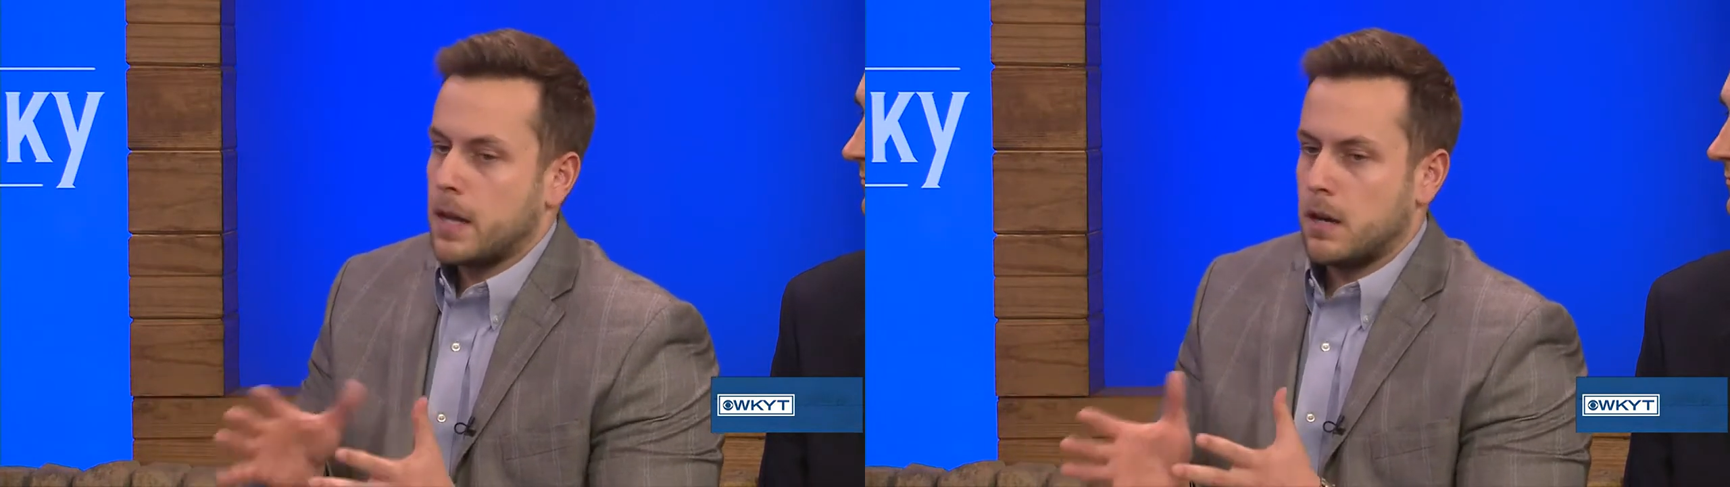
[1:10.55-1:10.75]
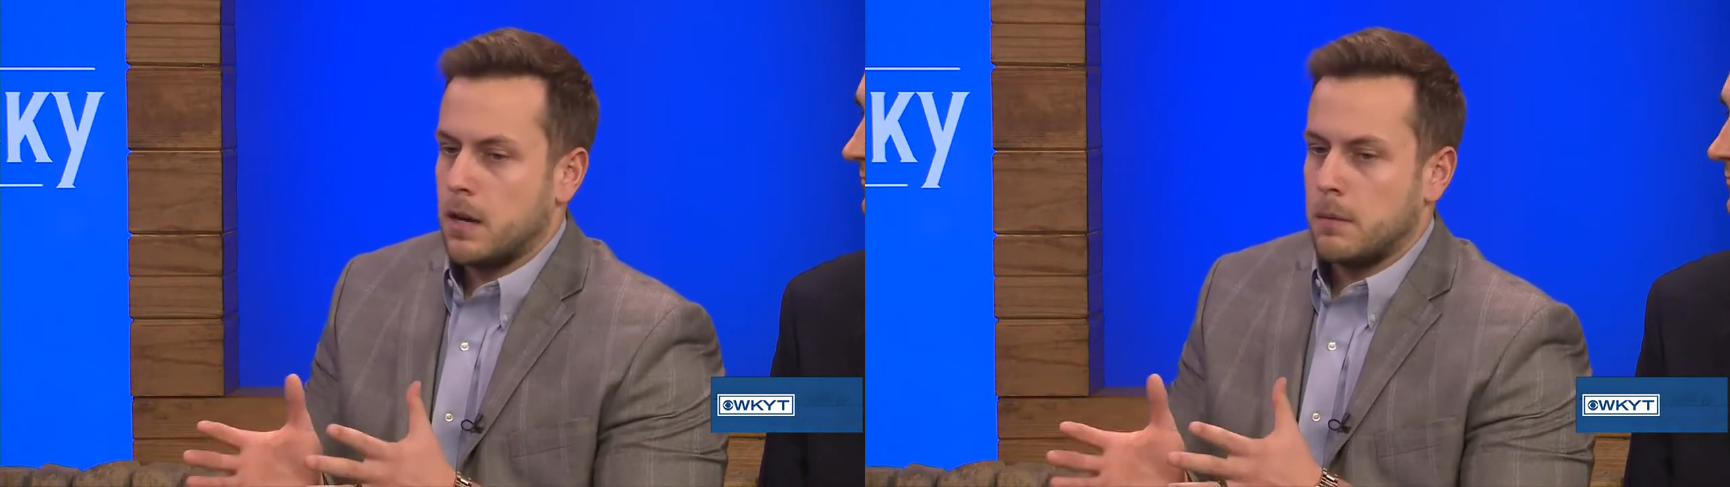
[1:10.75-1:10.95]

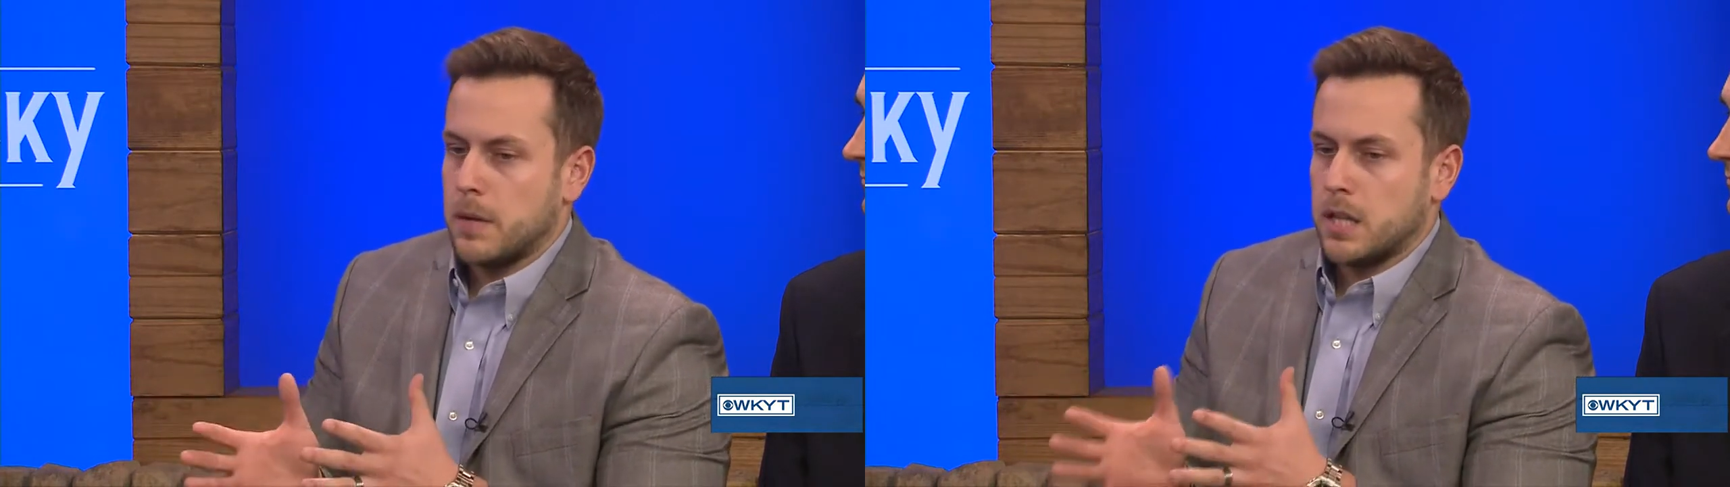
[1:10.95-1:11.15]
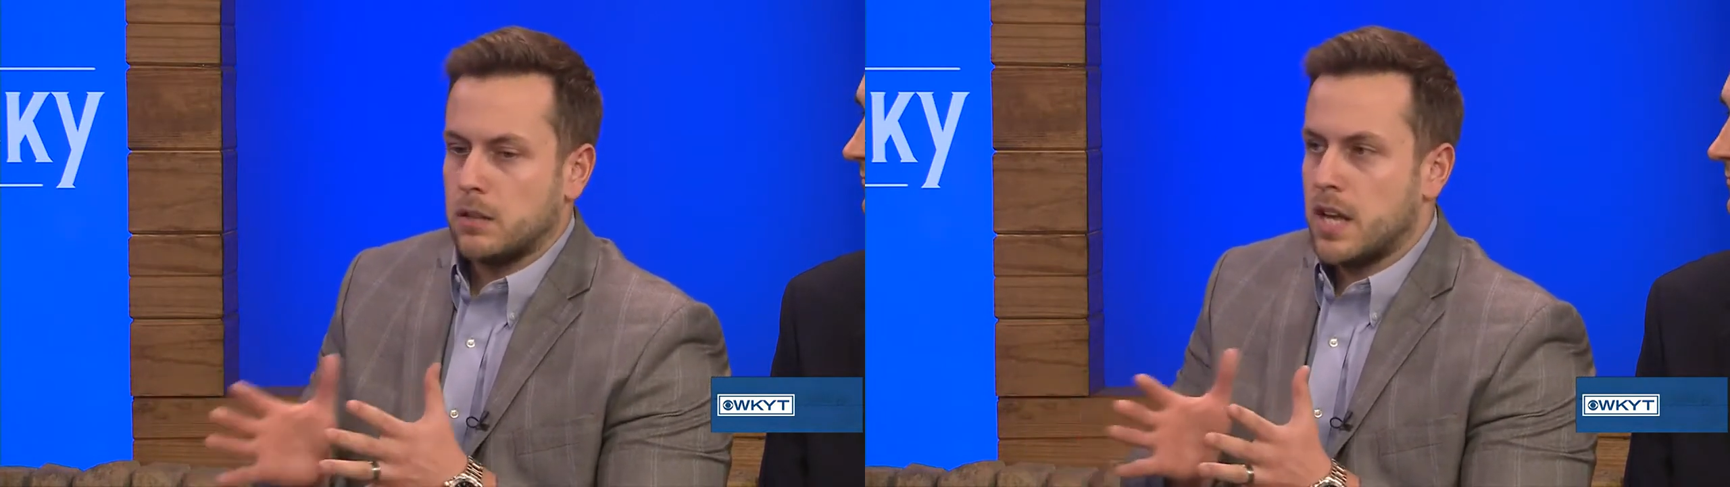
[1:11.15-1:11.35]

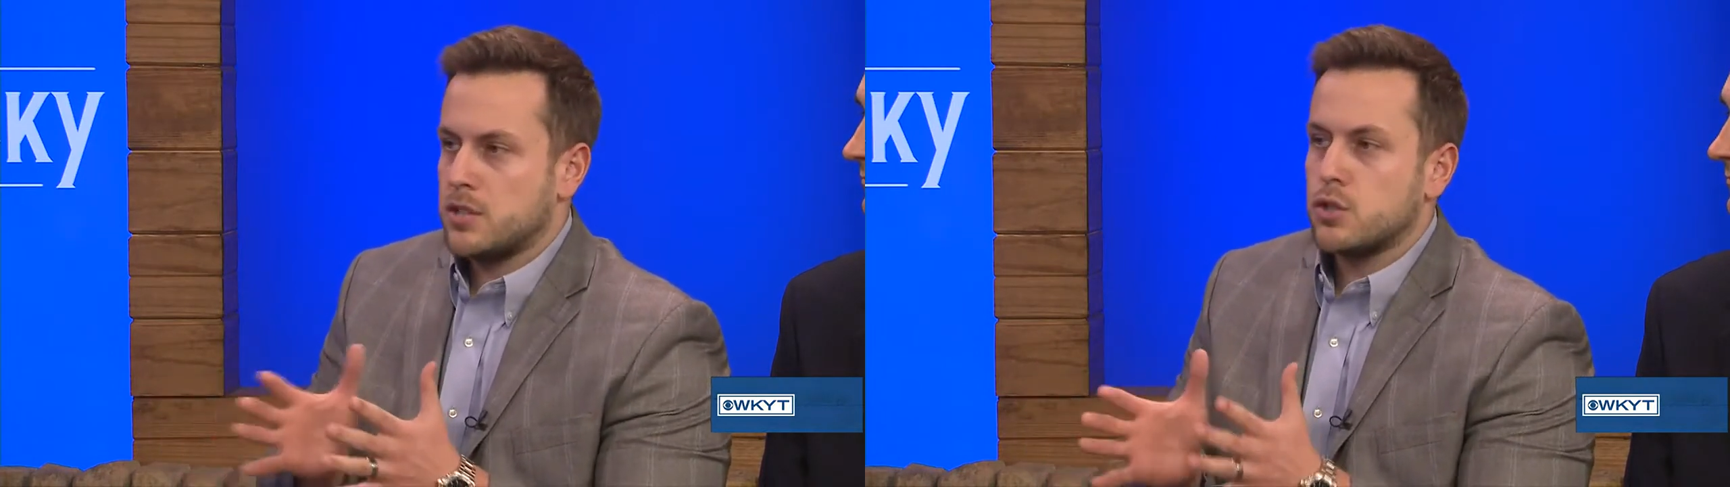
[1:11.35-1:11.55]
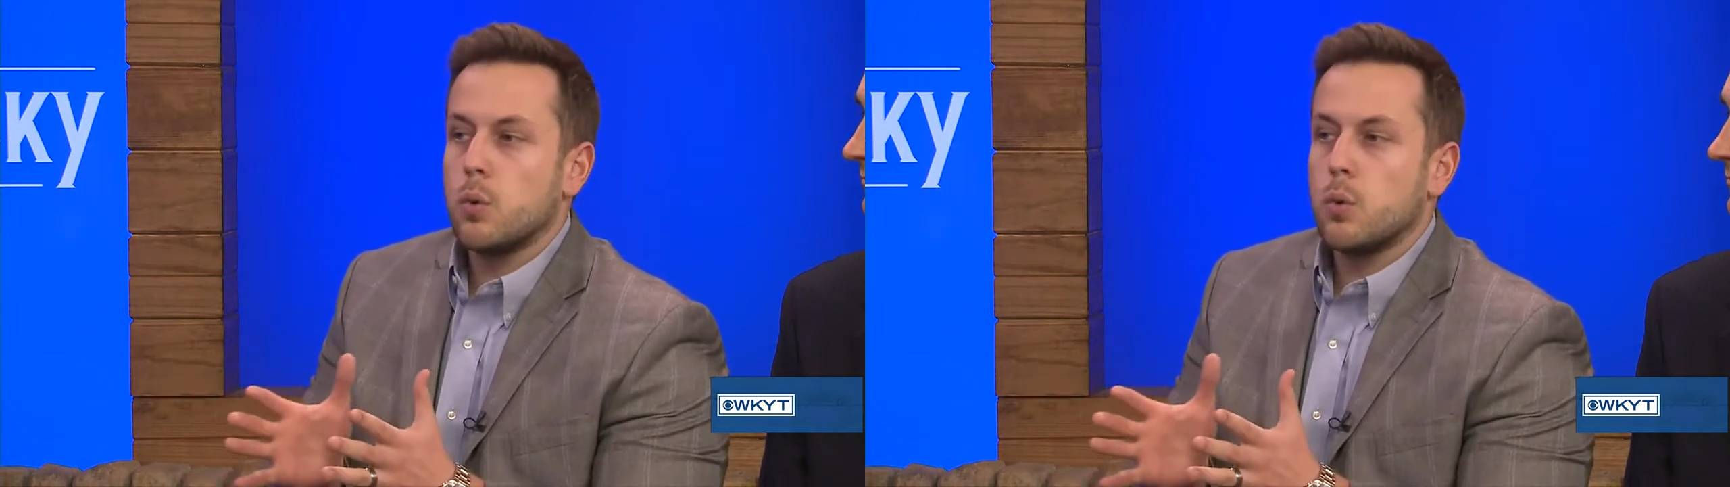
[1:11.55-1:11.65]
Um, in the last